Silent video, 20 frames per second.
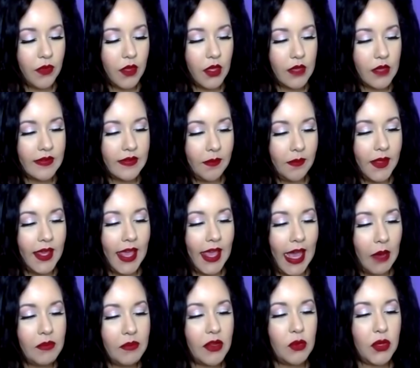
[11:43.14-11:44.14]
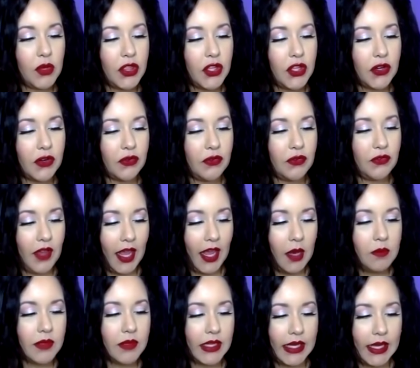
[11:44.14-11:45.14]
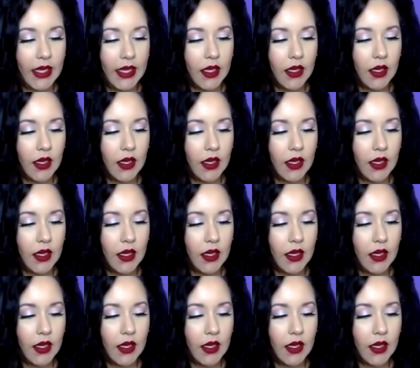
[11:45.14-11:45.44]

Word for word: something happened with your family.